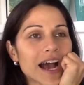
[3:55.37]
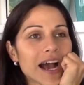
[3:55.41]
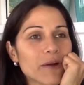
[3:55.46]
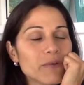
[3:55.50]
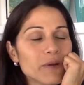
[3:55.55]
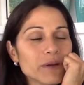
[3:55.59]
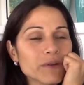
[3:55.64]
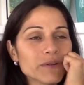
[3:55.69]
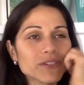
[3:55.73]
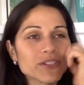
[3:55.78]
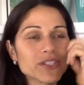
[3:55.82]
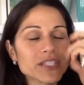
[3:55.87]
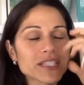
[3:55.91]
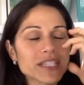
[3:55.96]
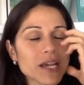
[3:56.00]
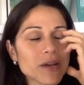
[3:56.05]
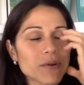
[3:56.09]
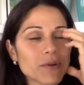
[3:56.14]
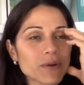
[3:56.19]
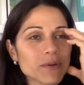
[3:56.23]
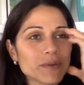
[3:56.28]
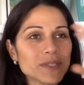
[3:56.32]
we were just
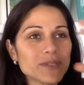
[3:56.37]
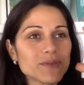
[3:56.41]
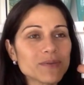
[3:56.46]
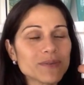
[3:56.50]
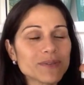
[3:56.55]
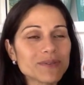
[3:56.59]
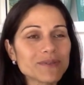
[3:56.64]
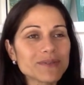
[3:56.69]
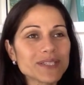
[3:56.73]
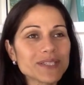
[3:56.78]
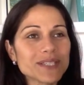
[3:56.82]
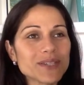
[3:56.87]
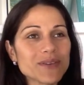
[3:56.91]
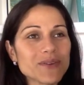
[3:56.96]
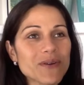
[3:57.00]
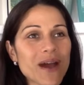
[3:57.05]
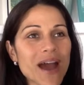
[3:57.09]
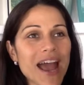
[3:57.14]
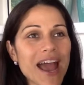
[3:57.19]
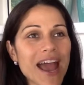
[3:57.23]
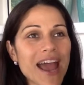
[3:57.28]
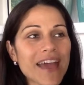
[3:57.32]
like, what do we do? What do we do?
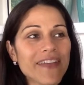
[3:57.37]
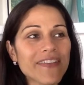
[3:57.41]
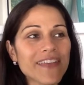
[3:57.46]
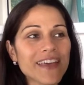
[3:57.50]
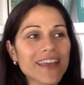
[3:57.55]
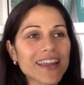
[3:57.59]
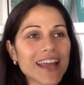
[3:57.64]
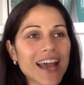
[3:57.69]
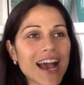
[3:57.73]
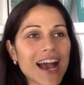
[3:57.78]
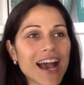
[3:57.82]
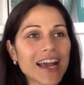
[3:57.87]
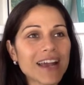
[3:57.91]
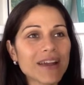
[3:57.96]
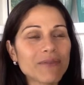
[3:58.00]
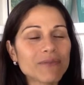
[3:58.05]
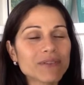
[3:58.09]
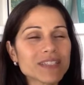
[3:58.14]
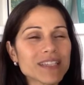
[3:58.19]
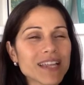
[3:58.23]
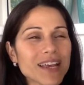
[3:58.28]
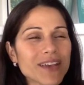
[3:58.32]
And then I
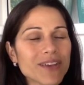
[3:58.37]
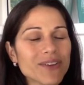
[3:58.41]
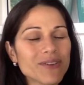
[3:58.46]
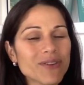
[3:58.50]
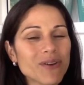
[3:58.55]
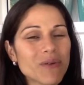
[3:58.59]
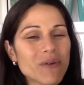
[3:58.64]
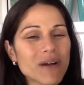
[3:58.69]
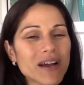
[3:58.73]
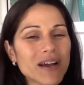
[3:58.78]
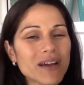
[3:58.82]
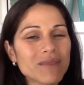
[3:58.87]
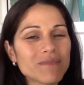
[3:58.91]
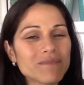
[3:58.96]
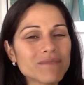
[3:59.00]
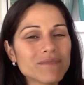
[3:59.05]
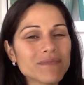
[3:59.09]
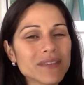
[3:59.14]
was like, you know what?